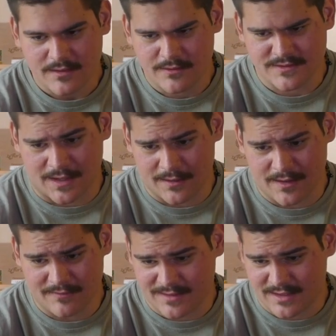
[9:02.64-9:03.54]
I was like,
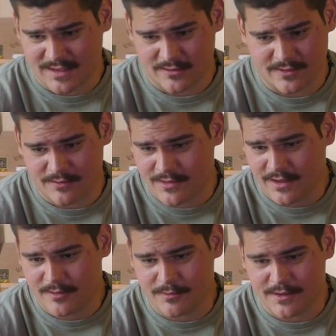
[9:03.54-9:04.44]
I'm going to click on that right
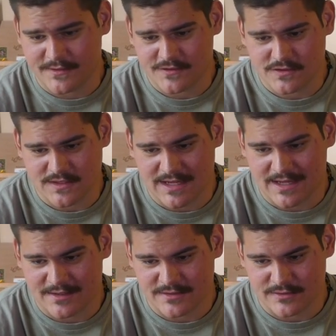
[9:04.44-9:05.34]
now, but it's just an
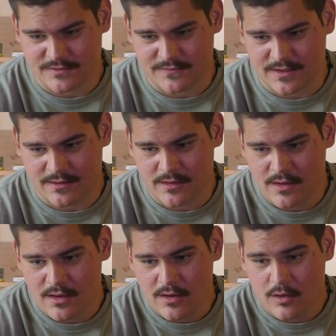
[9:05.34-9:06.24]
ad, so it's fake.
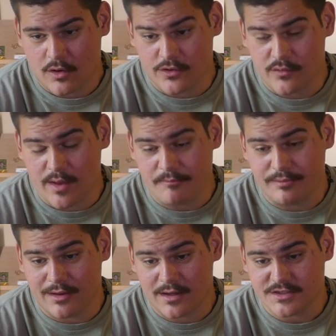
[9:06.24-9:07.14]
Are you a
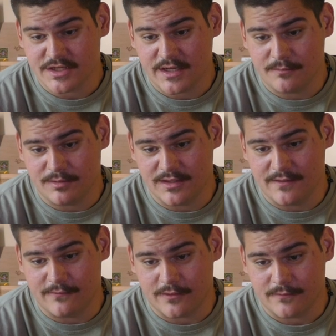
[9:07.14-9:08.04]
blockchain
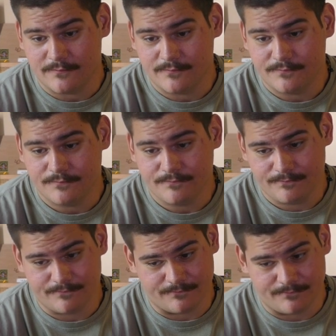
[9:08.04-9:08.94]
believer?
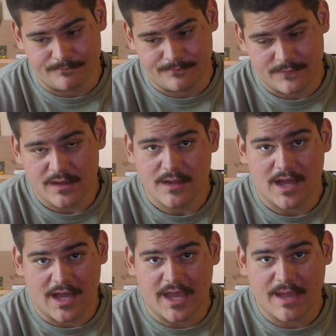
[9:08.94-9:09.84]

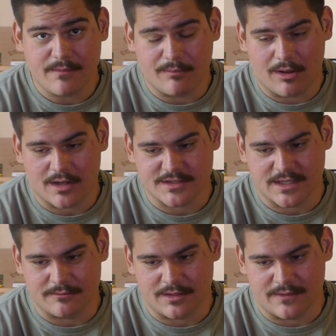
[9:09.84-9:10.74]
I am a
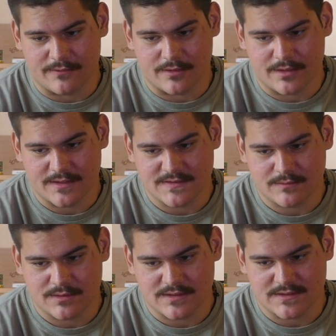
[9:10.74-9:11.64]
blockchain believer. Let's see
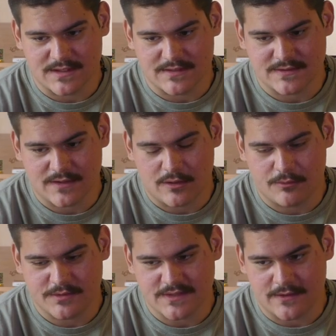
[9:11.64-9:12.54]
what this says. I
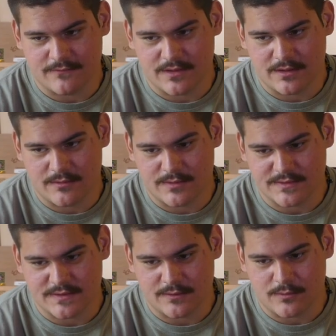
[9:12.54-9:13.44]
hope it's not a video,
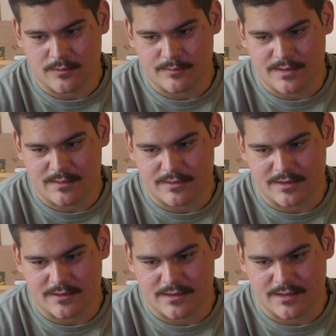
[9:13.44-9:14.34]
because then you won't be able to
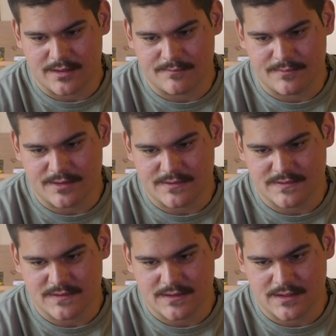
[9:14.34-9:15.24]
hear it. Yep,
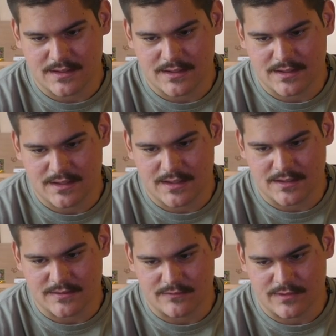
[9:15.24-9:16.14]
it
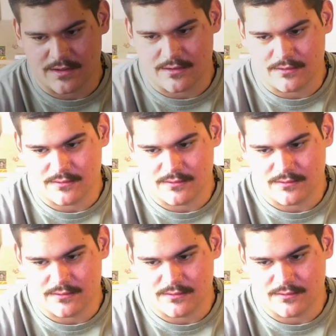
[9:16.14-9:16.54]
is a video.